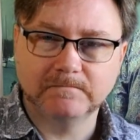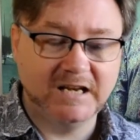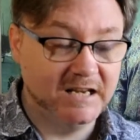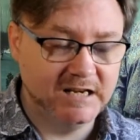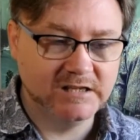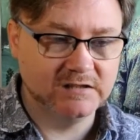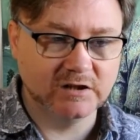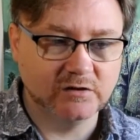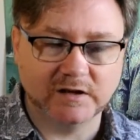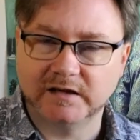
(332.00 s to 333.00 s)
It isn't a
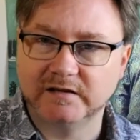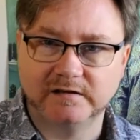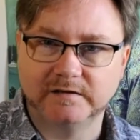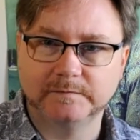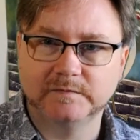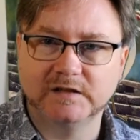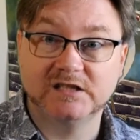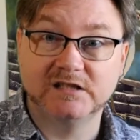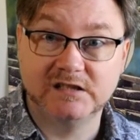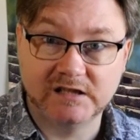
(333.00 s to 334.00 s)
good idea.
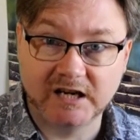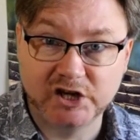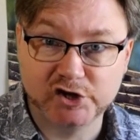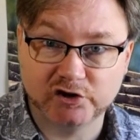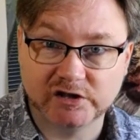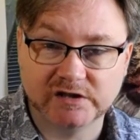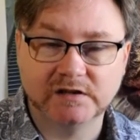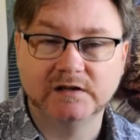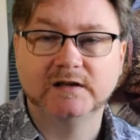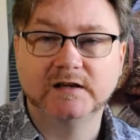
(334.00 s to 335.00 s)
It's dangerous.
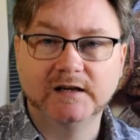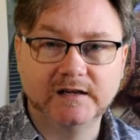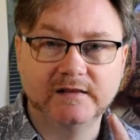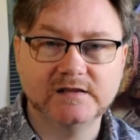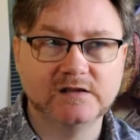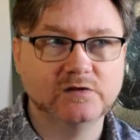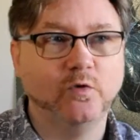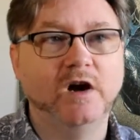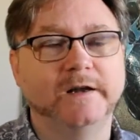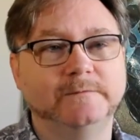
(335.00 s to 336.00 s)
And this is
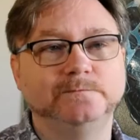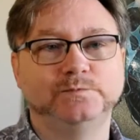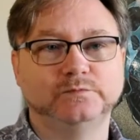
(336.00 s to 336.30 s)
why.